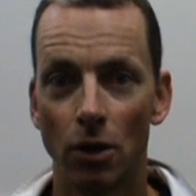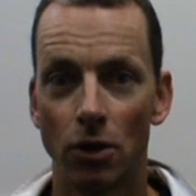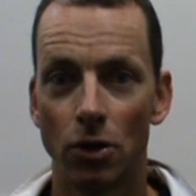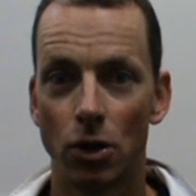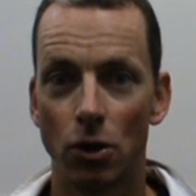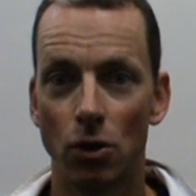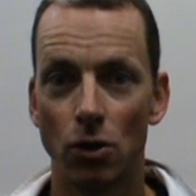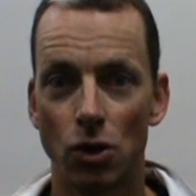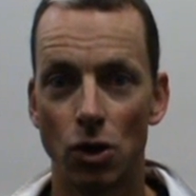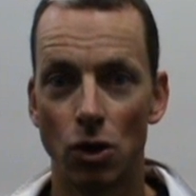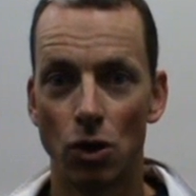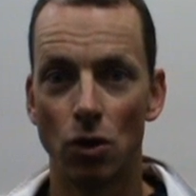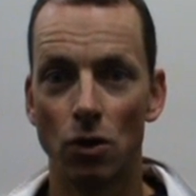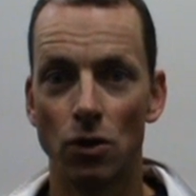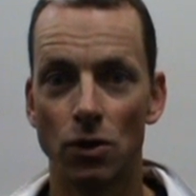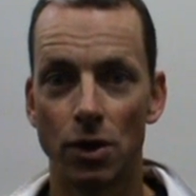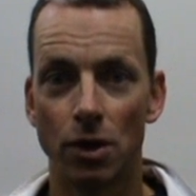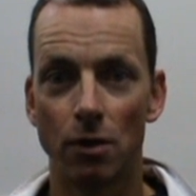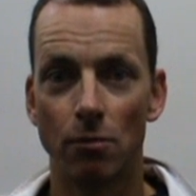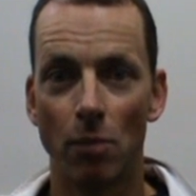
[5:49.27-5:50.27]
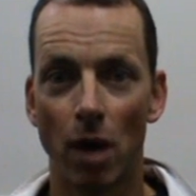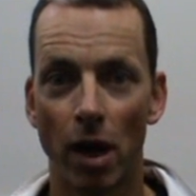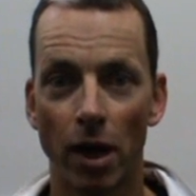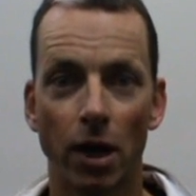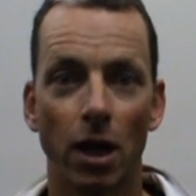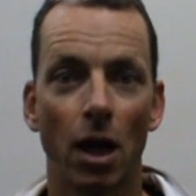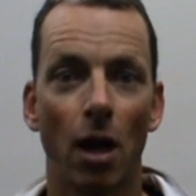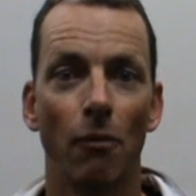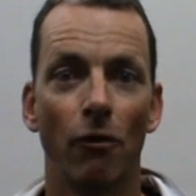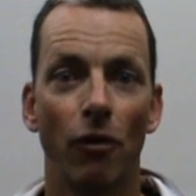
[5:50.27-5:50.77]
to students that may
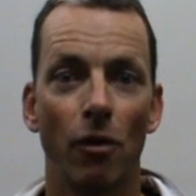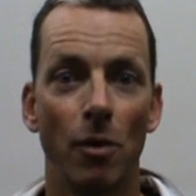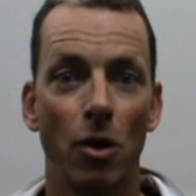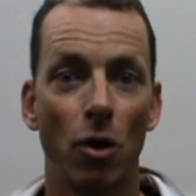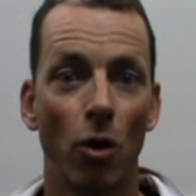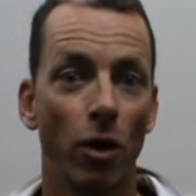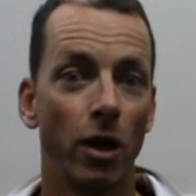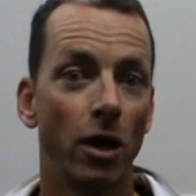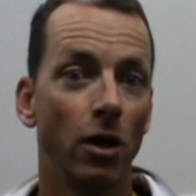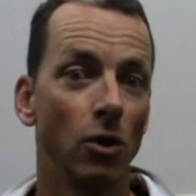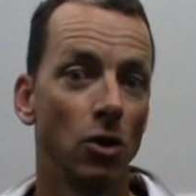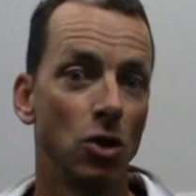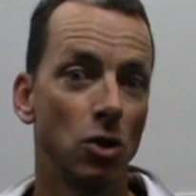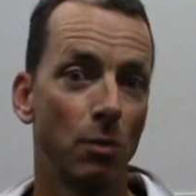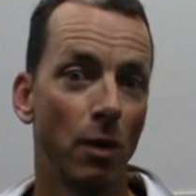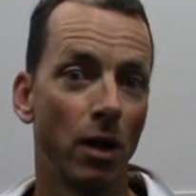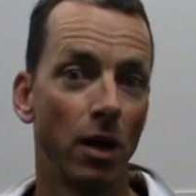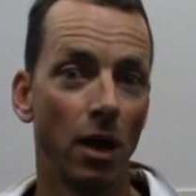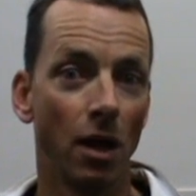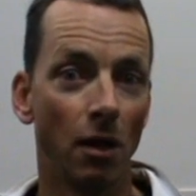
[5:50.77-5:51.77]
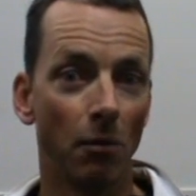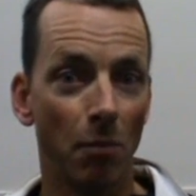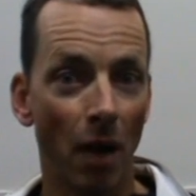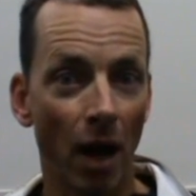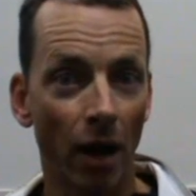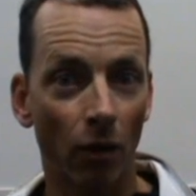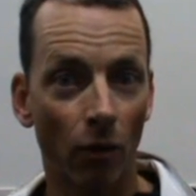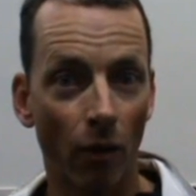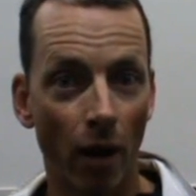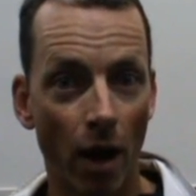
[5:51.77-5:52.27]
come from a non-English speaking
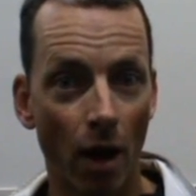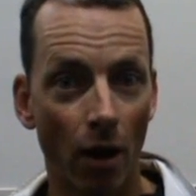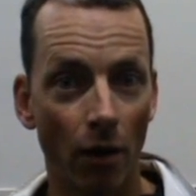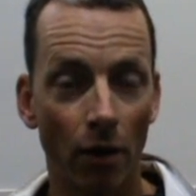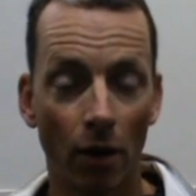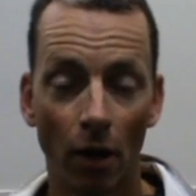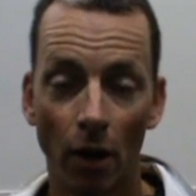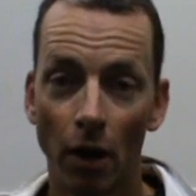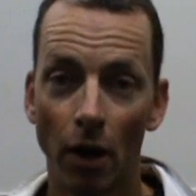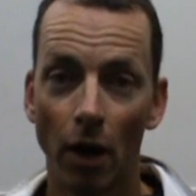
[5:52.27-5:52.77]
background,